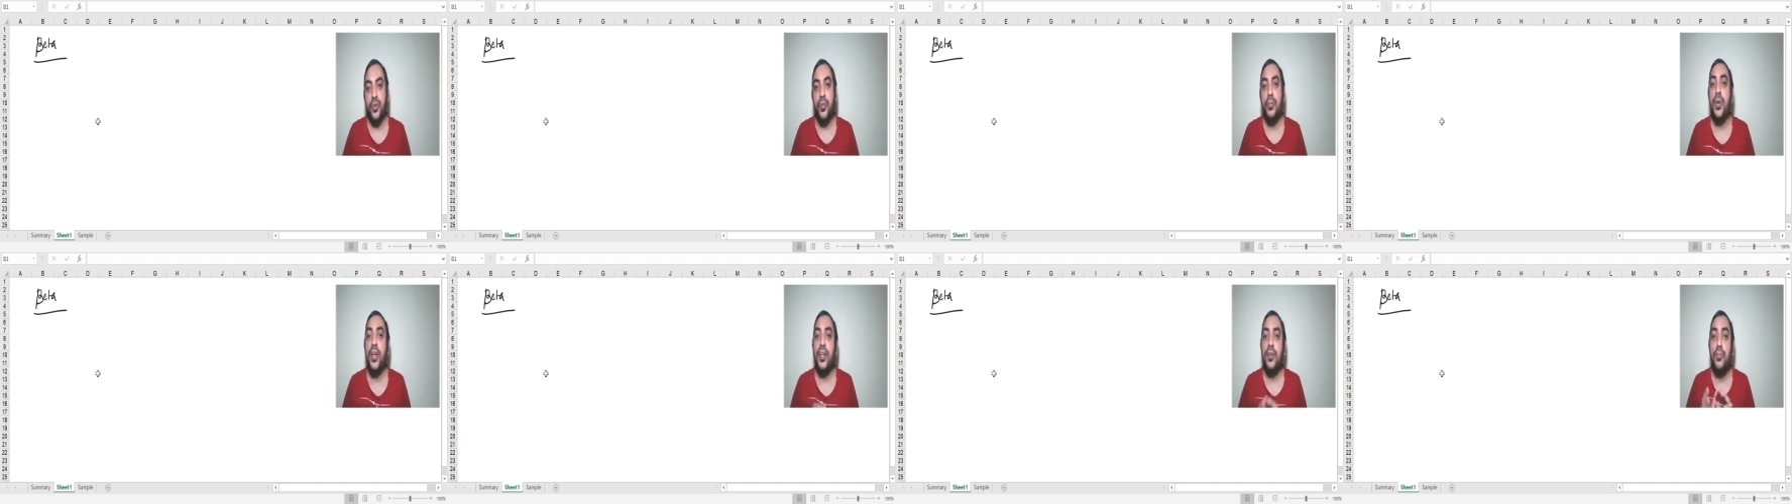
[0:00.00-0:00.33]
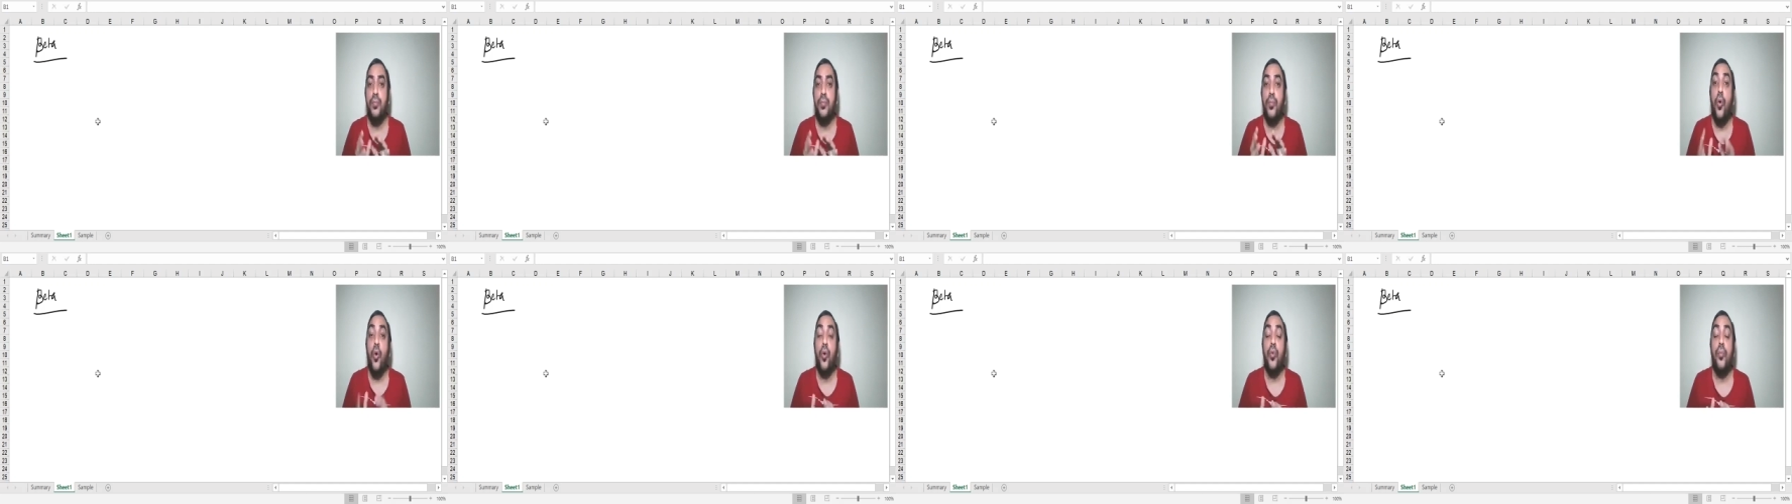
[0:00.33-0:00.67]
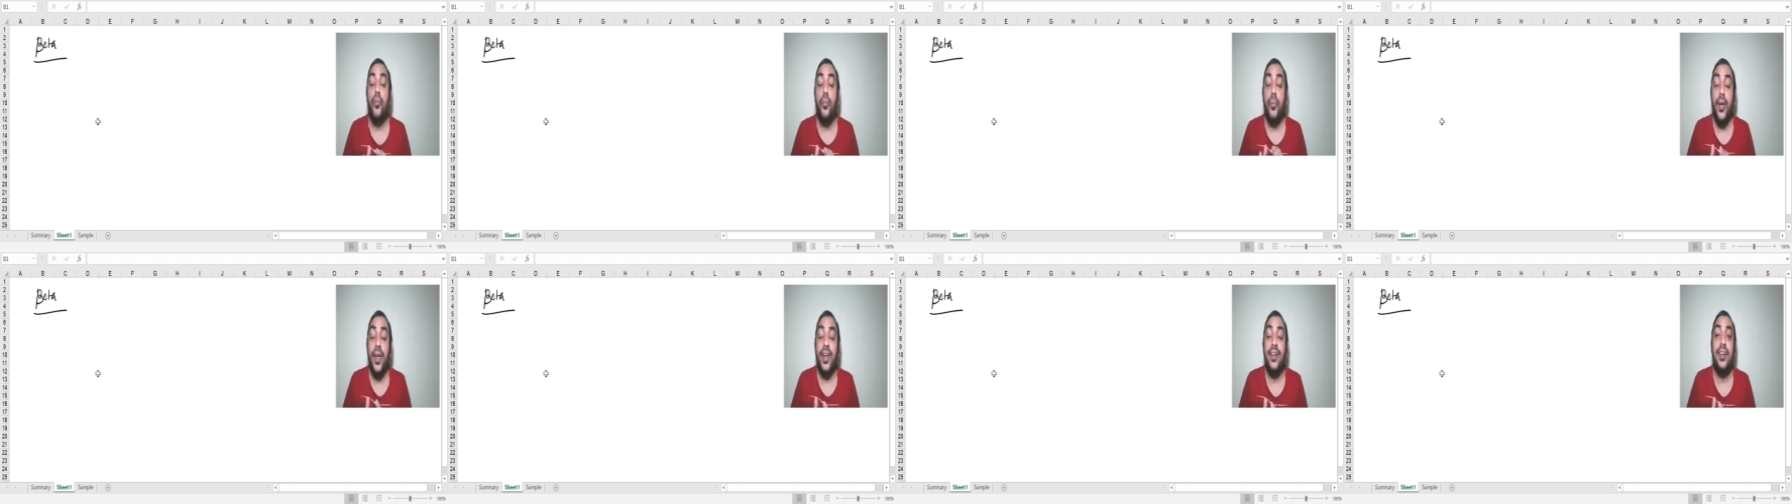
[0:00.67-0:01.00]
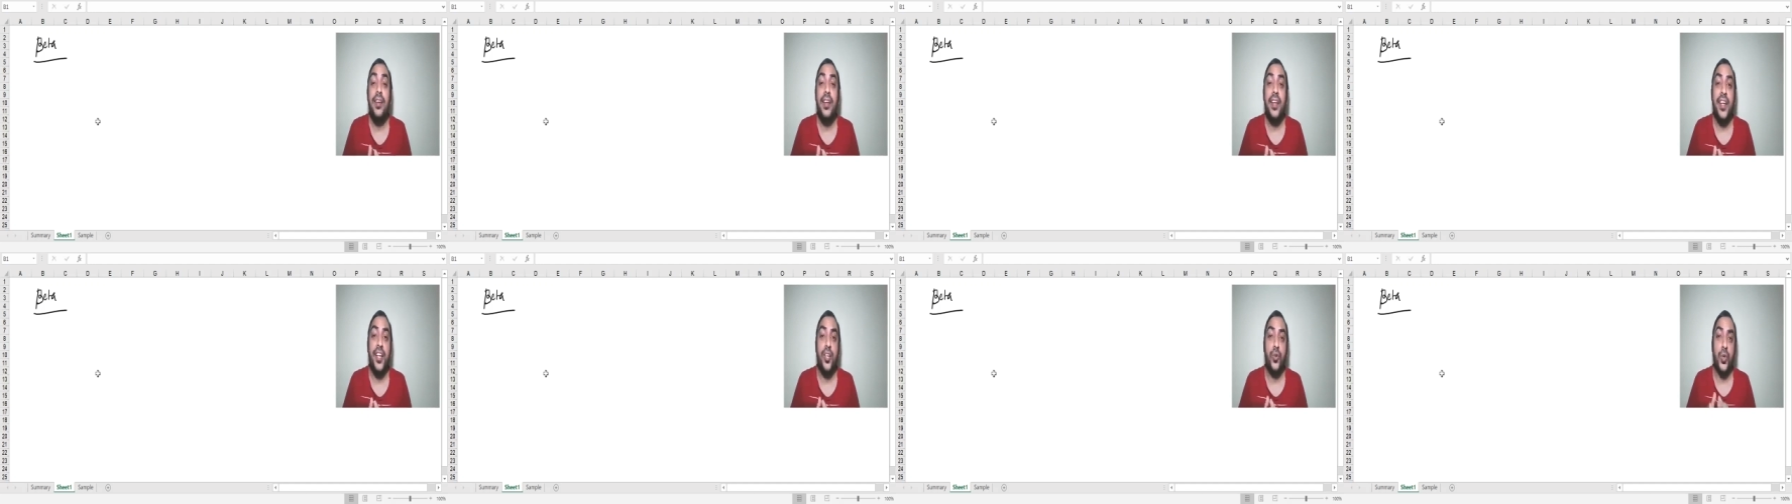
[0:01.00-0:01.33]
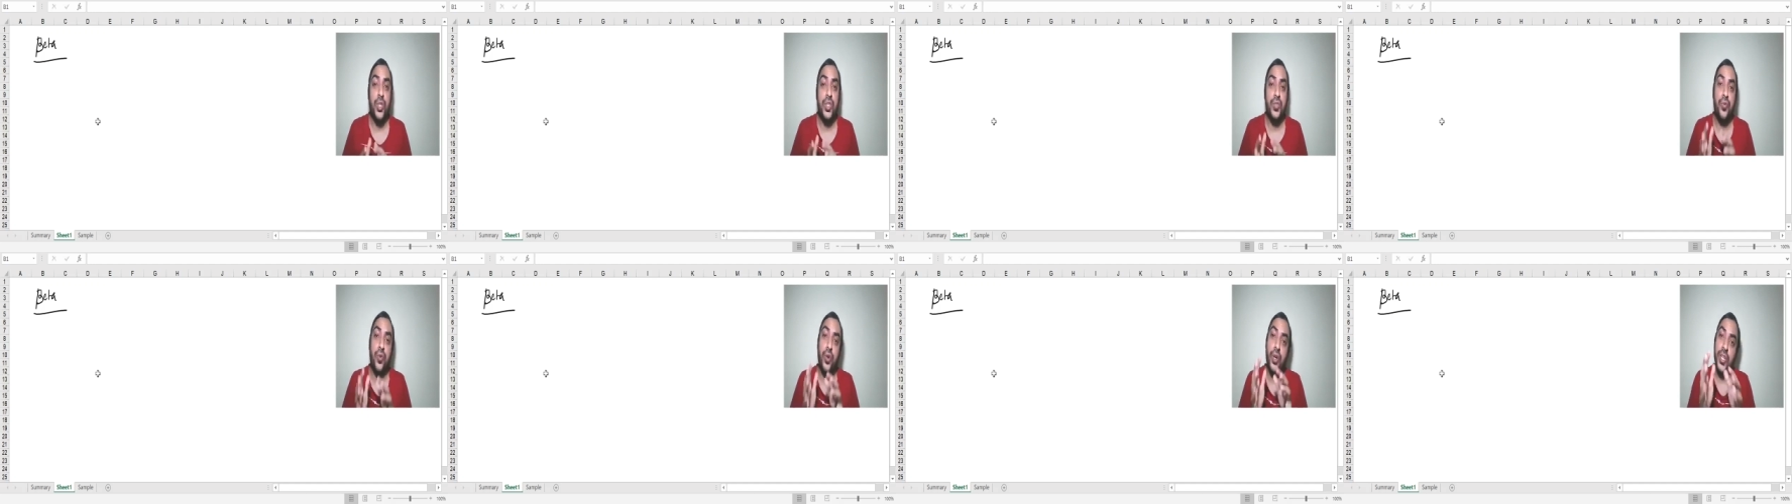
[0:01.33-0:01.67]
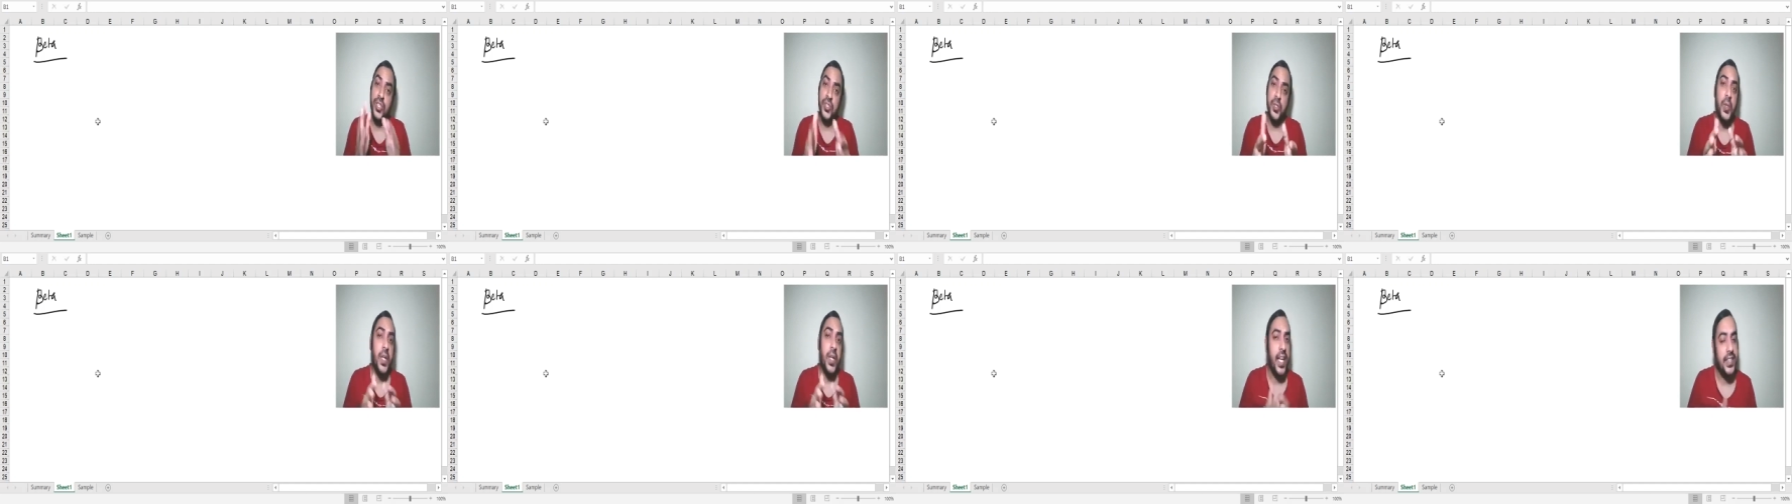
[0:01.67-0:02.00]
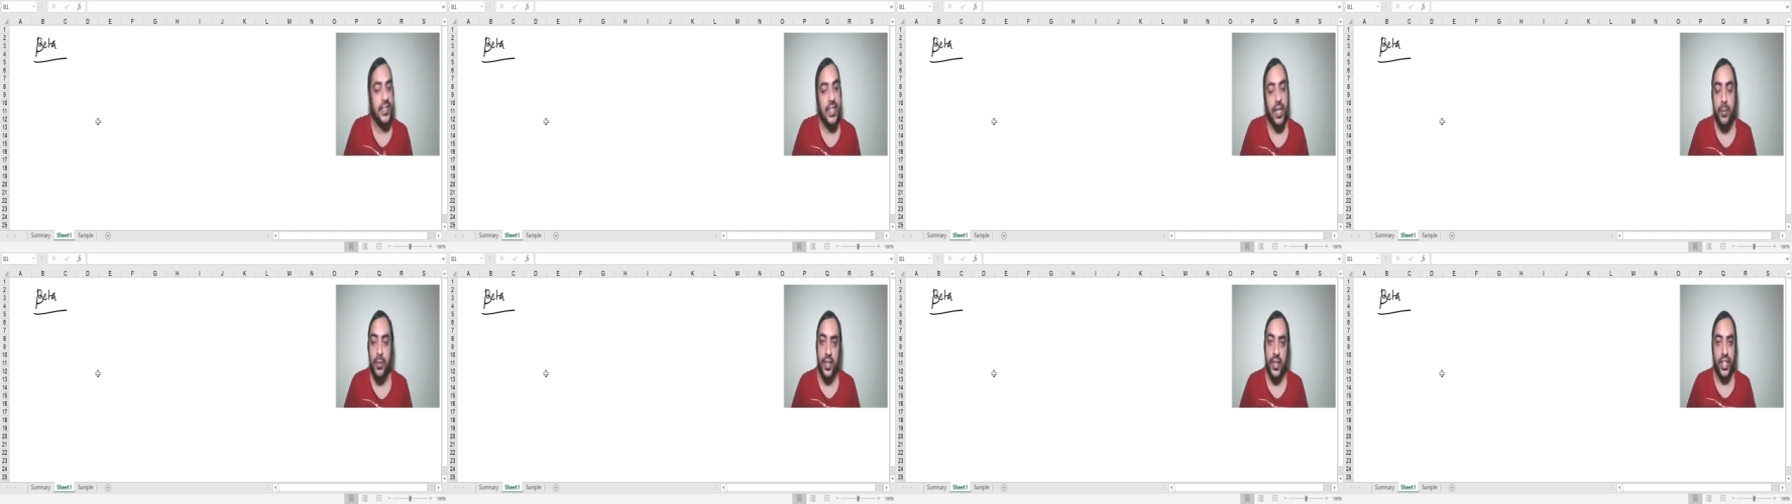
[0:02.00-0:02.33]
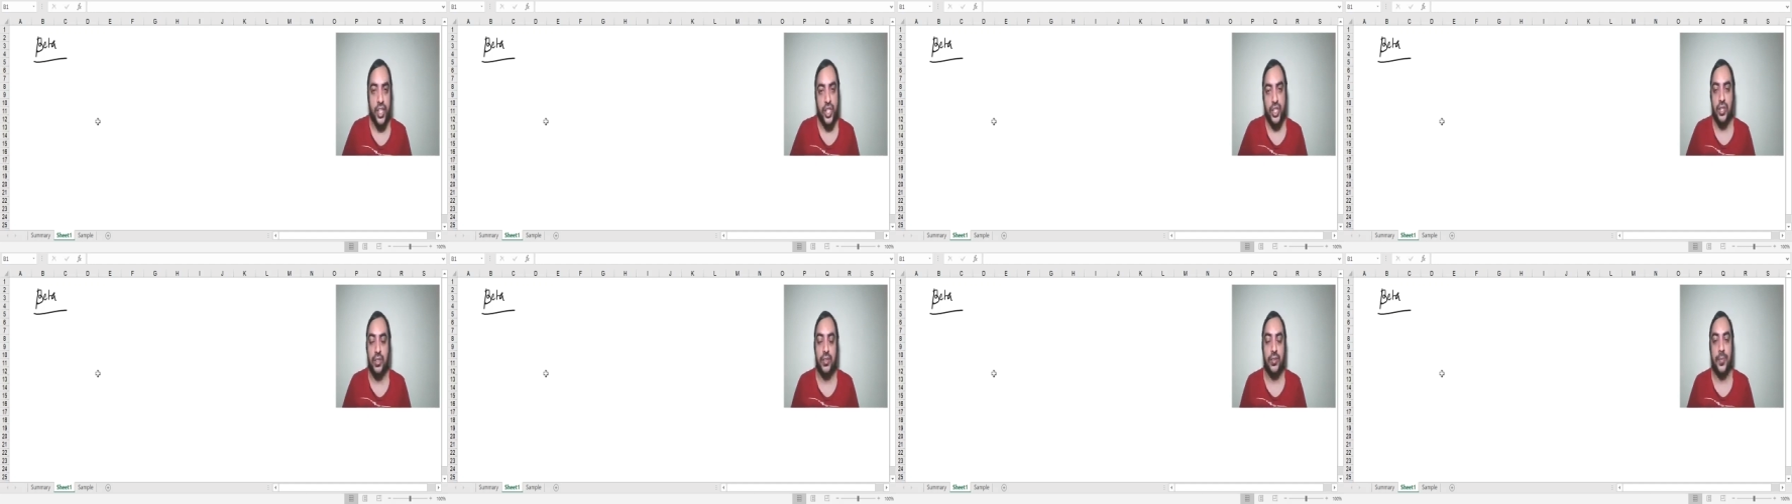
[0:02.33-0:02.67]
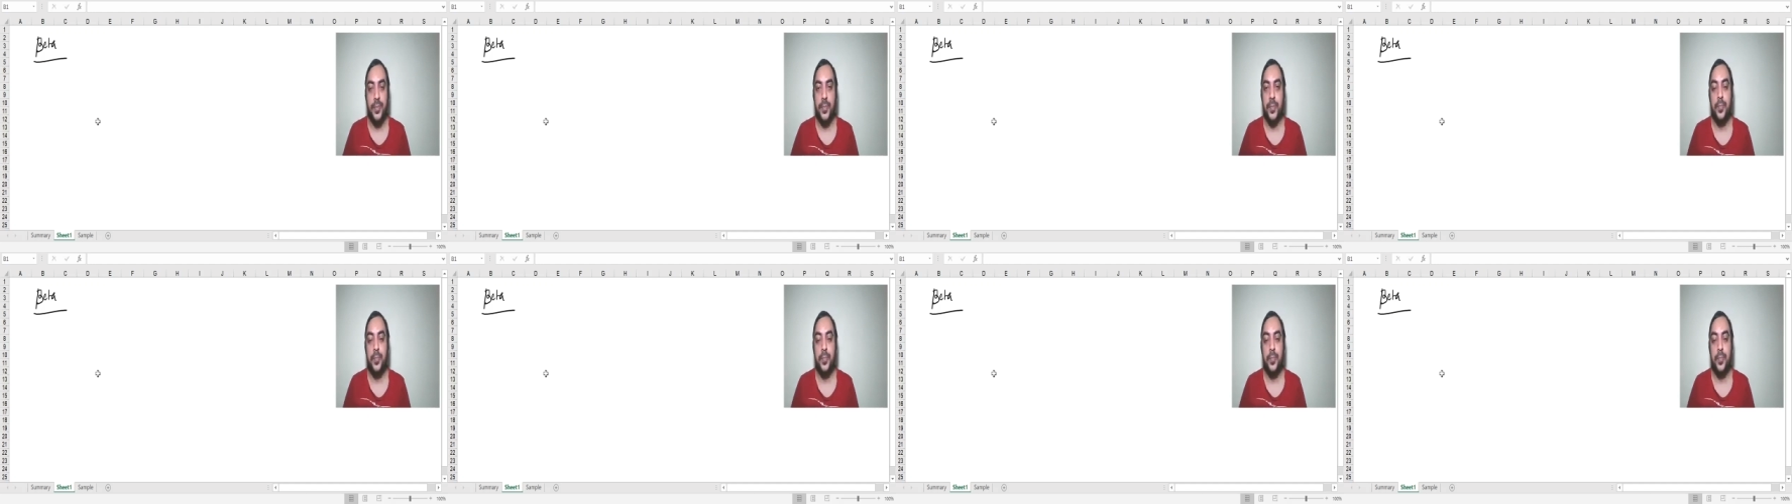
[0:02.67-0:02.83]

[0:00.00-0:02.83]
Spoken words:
but more mainly it was focused on examination,